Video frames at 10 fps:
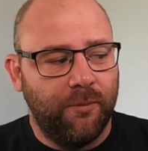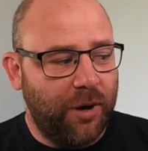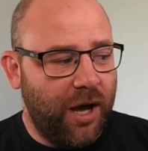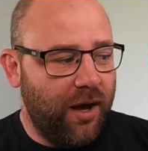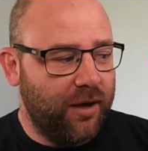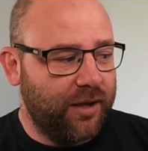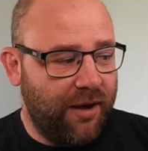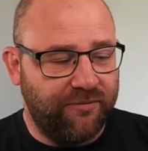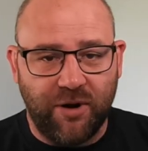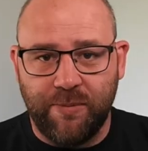But
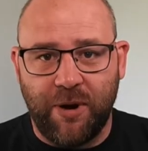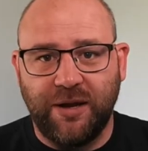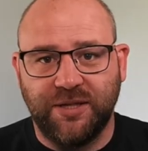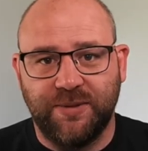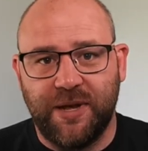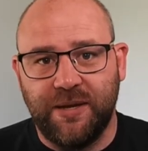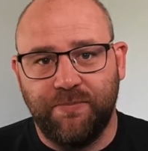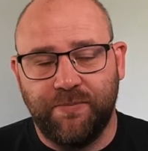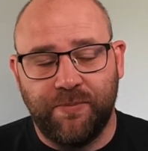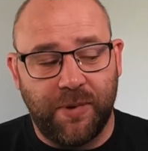yeah, very proud to
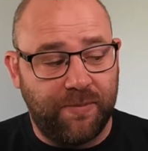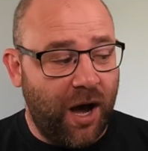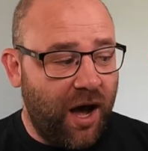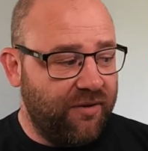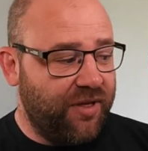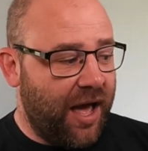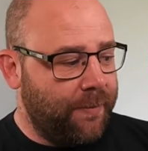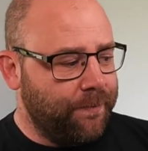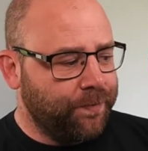be part of that.